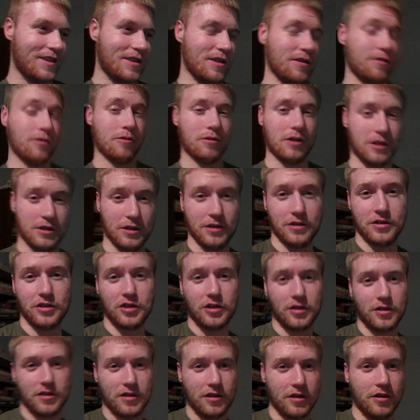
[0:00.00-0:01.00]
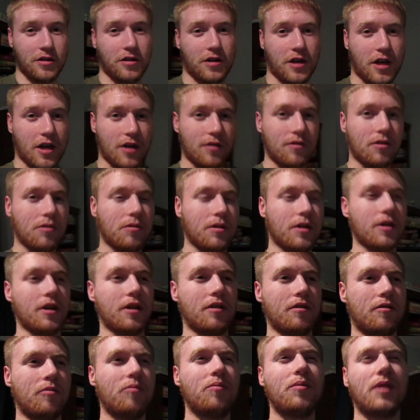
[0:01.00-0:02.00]
so if you watch this, Justin, you're kind of a
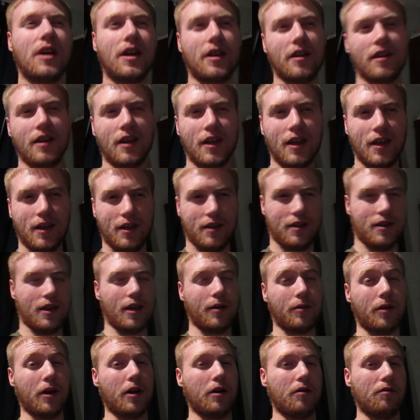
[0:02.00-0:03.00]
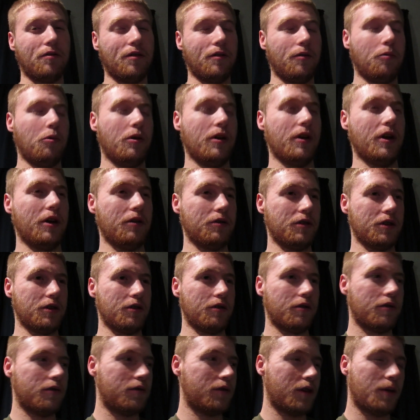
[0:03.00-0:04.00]
weirdo, but. I'm kind of a weirdo
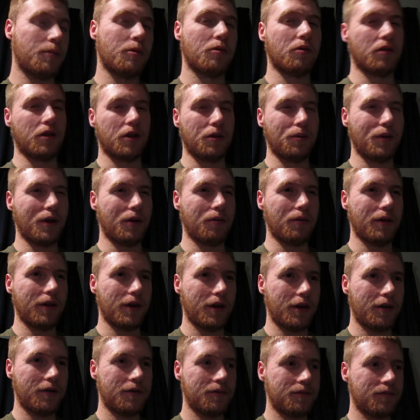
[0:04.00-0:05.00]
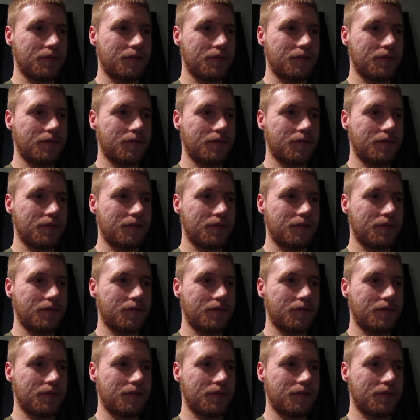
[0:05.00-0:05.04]
too. I'm a really big weirdo.